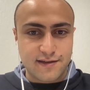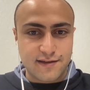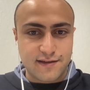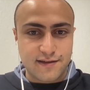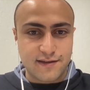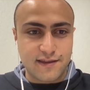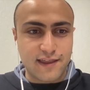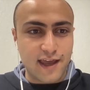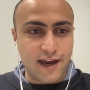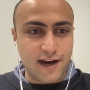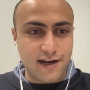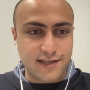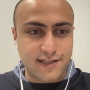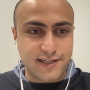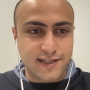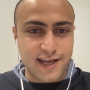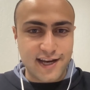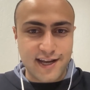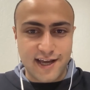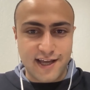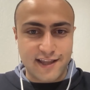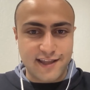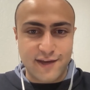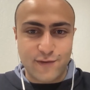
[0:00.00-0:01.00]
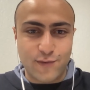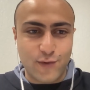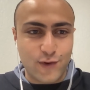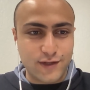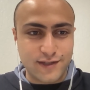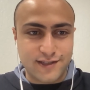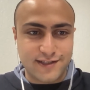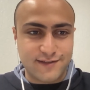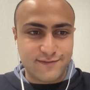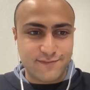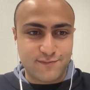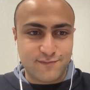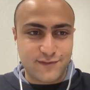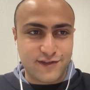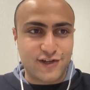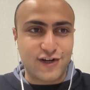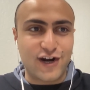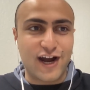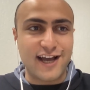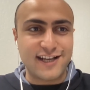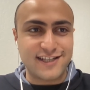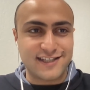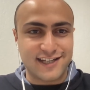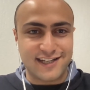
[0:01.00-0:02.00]
their data, they won't
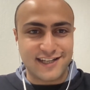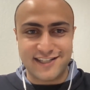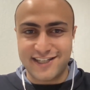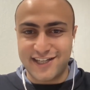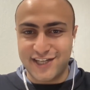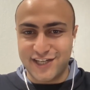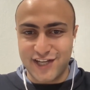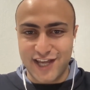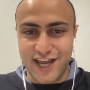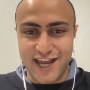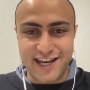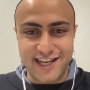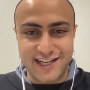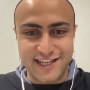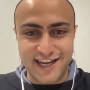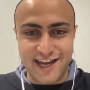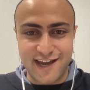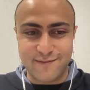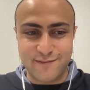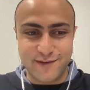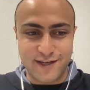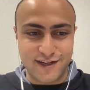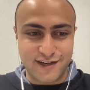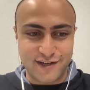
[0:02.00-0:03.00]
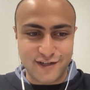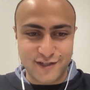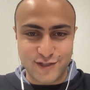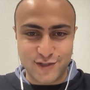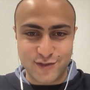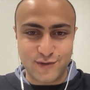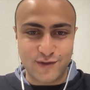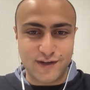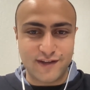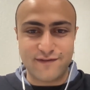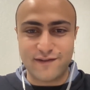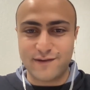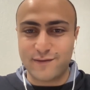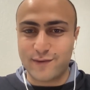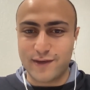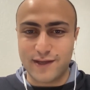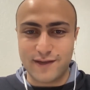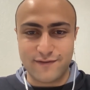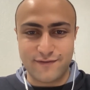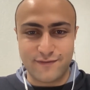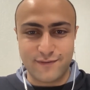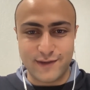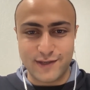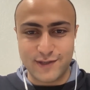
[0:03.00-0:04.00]
trust us in any time near soon, even
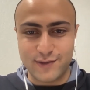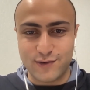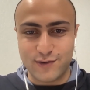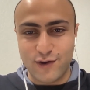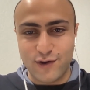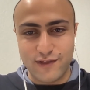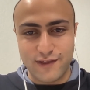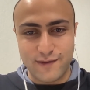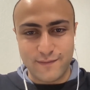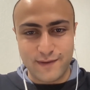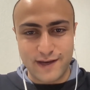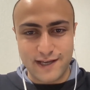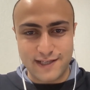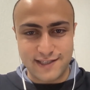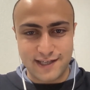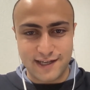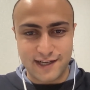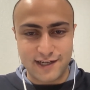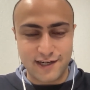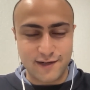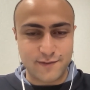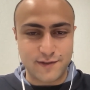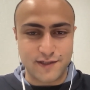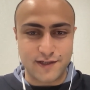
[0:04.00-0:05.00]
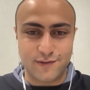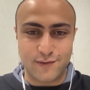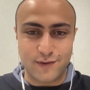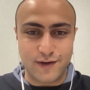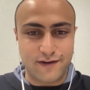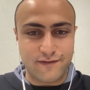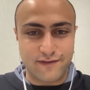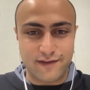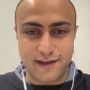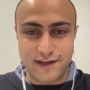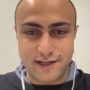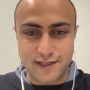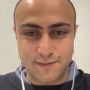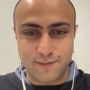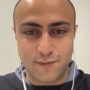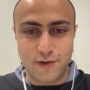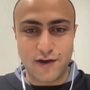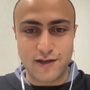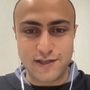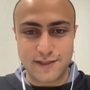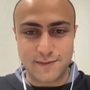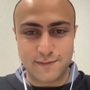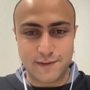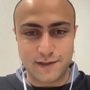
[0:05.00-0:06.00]
if we do all the best encryption, whatever there is
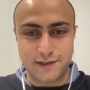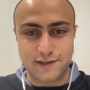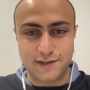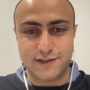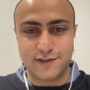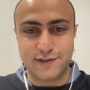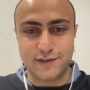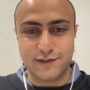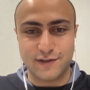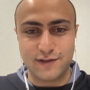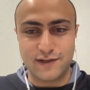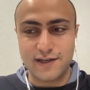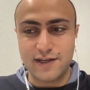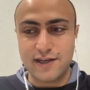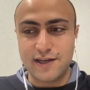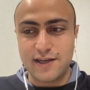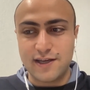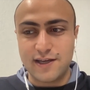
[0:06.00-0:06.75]
possible to do,